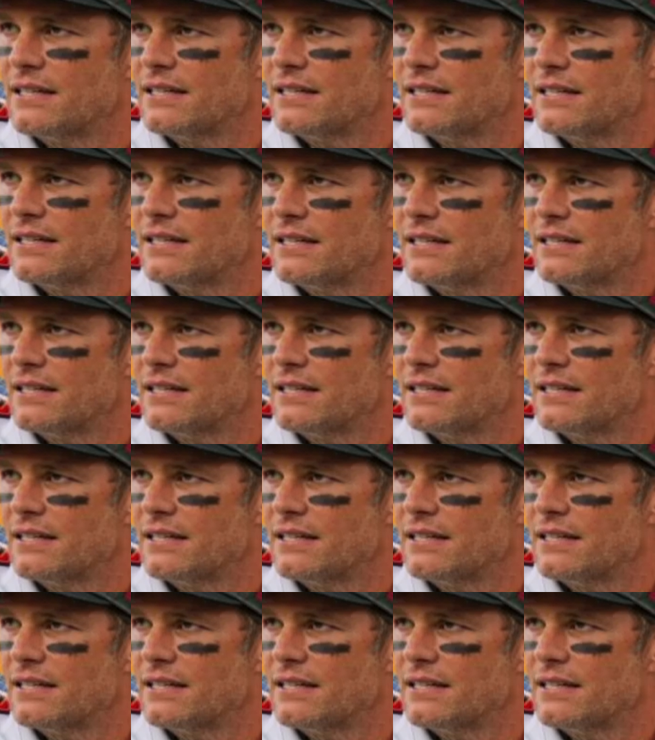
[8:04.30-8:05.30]

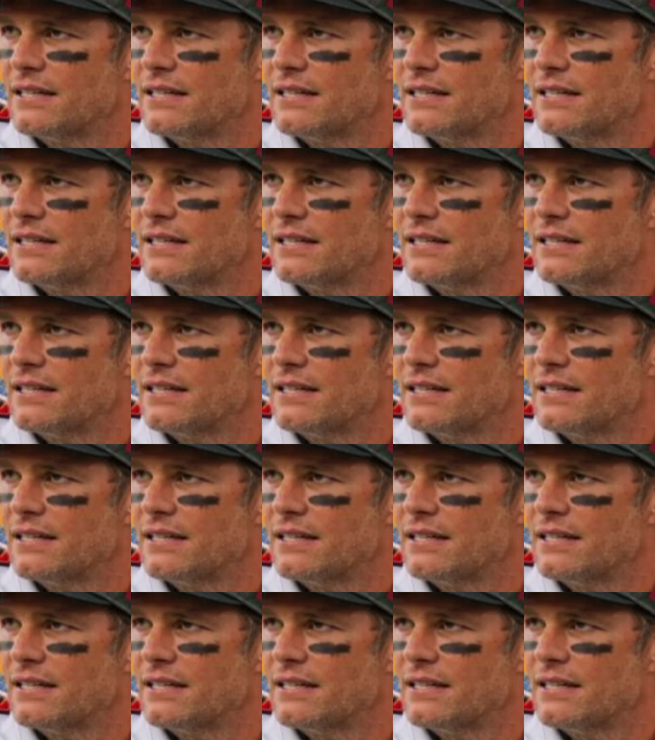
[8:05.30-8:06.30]

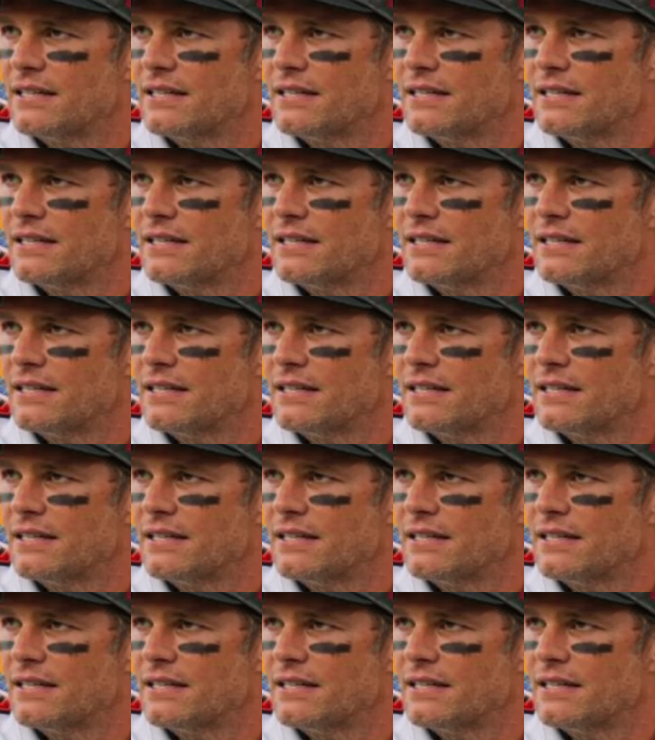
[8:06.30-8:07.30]

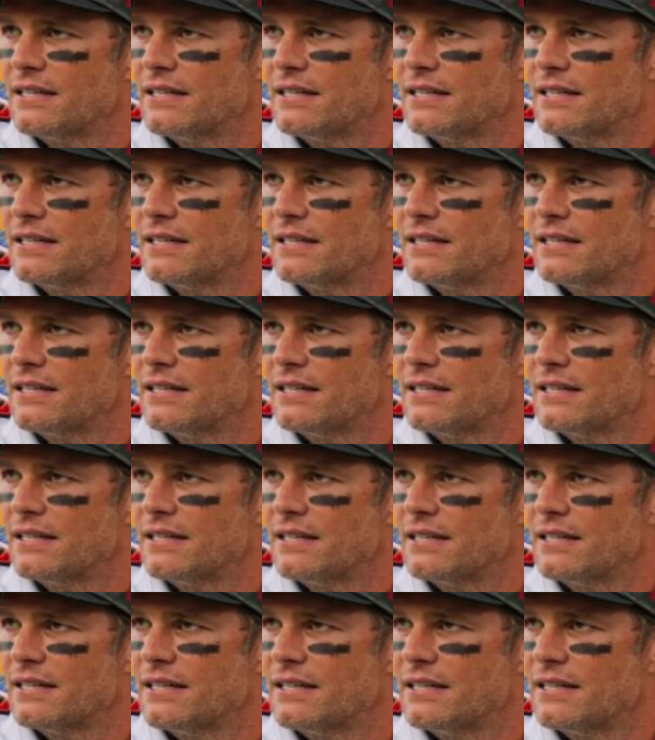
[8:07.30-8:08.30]

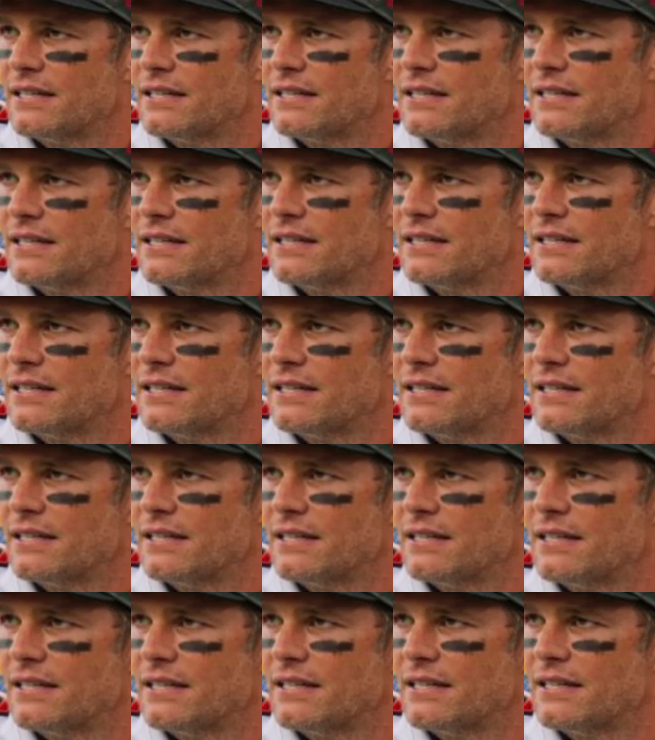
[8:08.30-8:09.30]

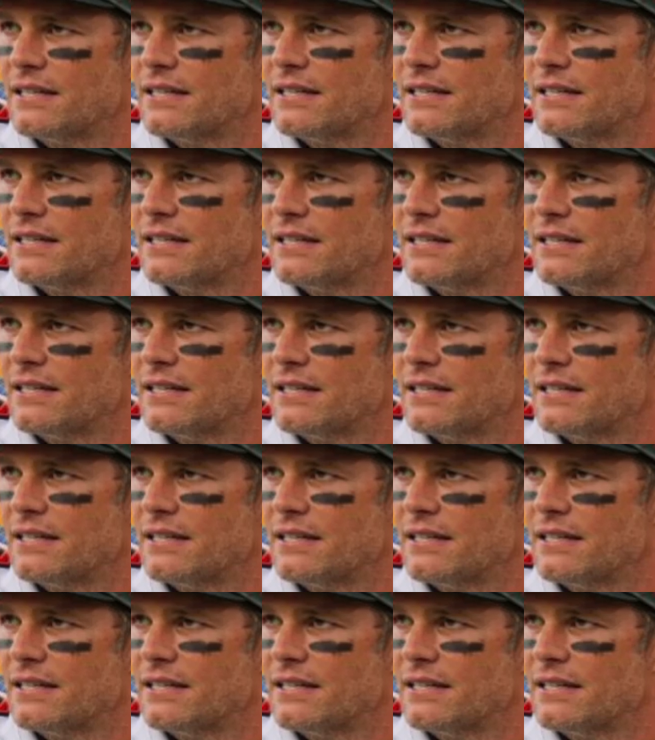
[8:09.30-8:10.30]

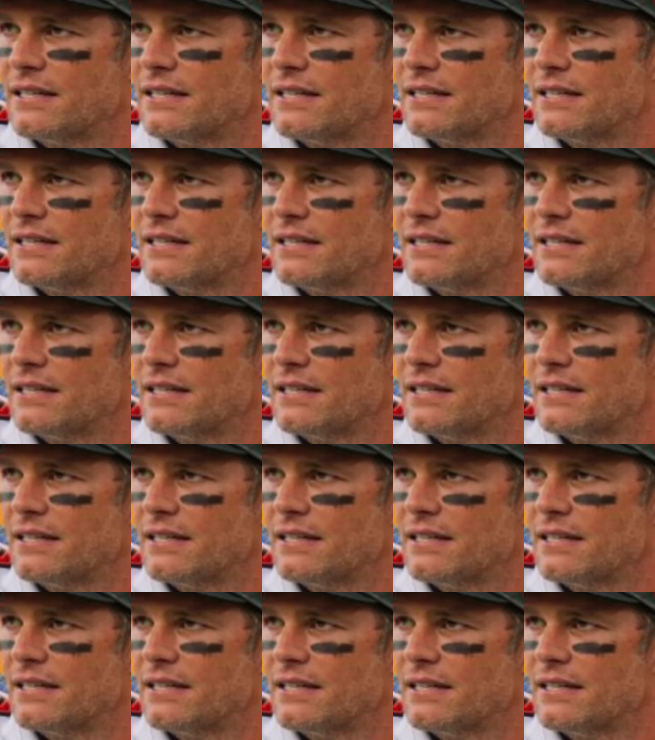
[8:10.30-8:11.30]

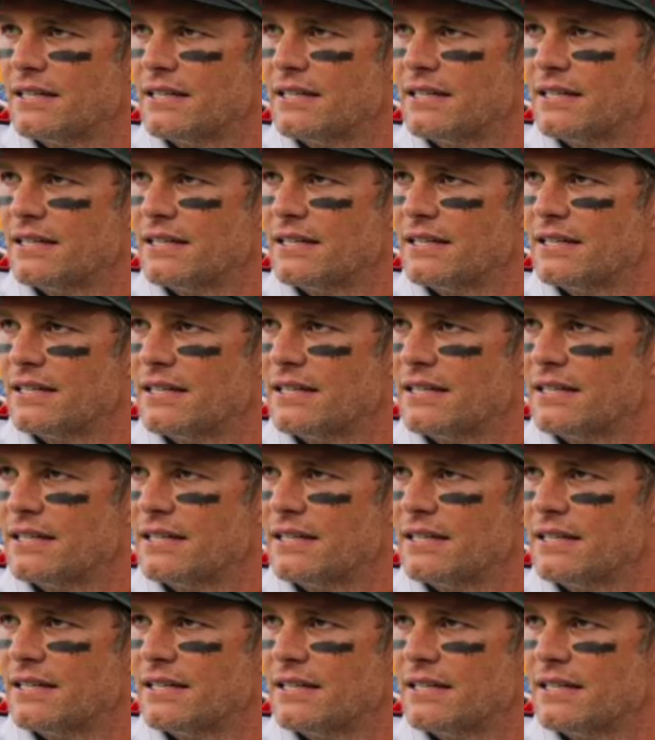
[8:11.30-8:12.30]
(not speaking)